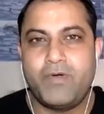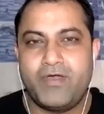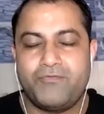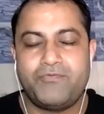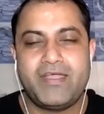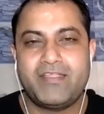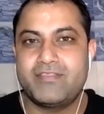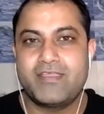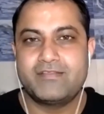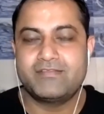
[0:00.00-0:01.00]
perfect.
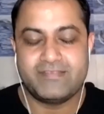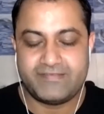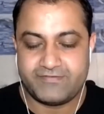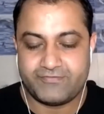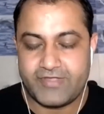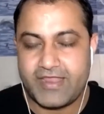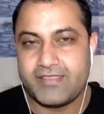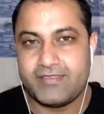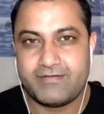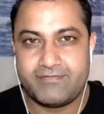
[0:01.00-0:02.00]
Yeah, this is
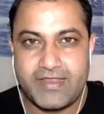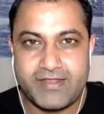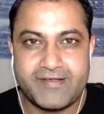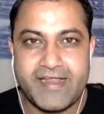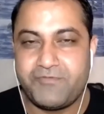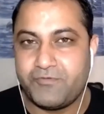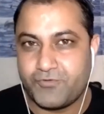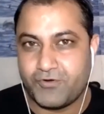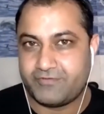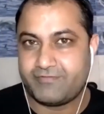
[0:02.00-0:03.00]
really, really driving
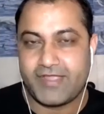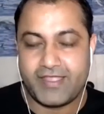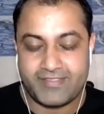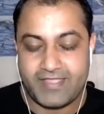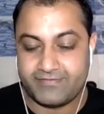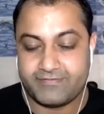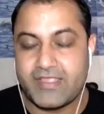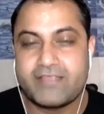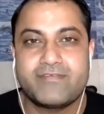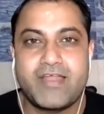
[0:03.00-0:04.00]
force, right? That's
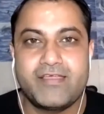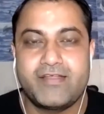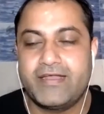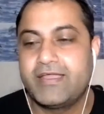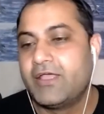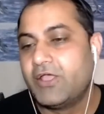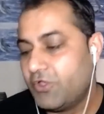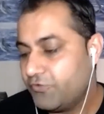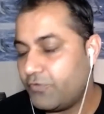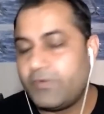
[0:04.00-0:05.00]
really great.
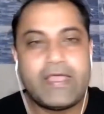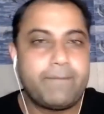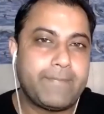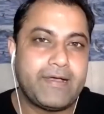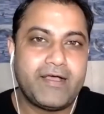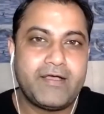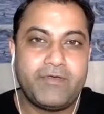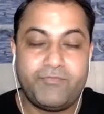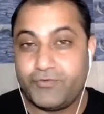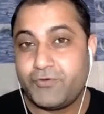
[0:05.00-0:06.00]
So, yep.
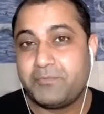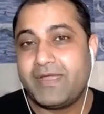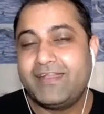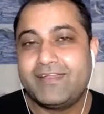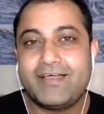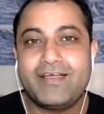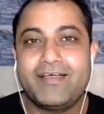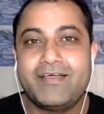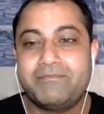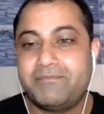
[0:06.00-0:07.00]
If you don't mind,
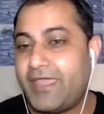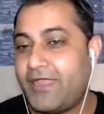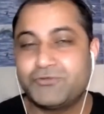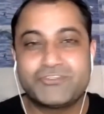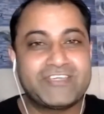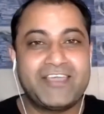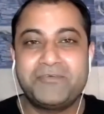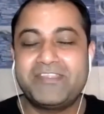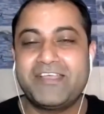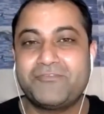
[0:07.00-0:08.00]
can you share
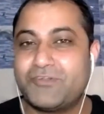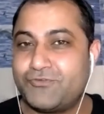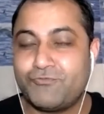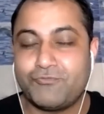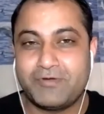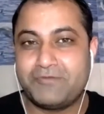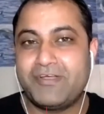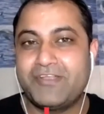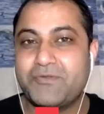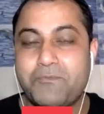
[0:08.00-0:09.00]
with us what
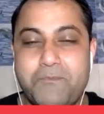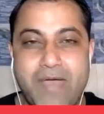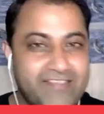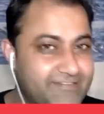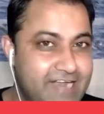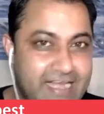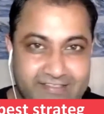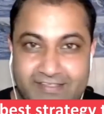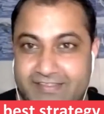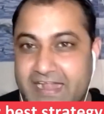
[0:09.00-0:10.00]
was your best
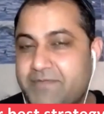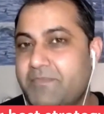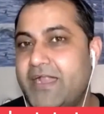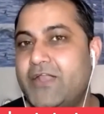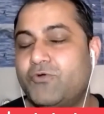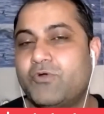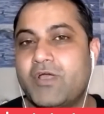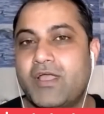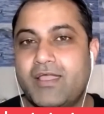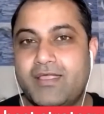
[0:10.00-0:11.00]
strategy that made you
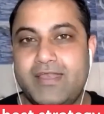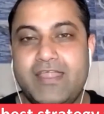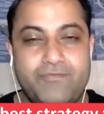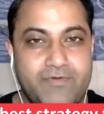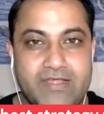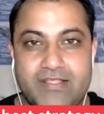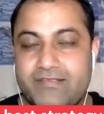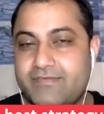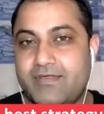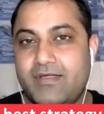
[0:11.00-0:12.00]

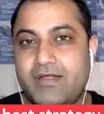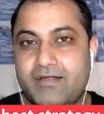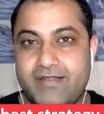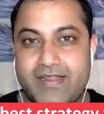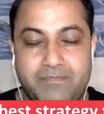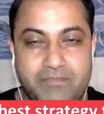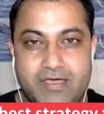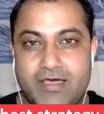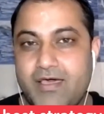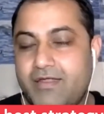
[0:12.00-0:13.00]
ClickFunnels Dream
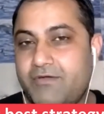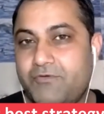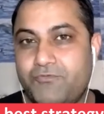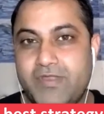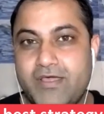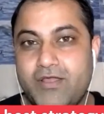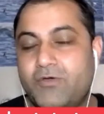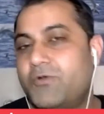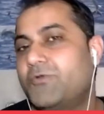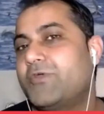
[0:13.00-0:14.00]
Car Winner,
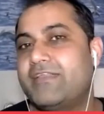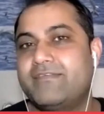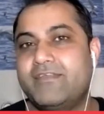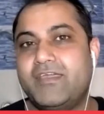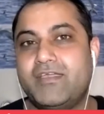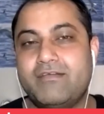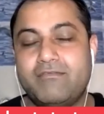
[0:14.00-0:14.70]
or you can say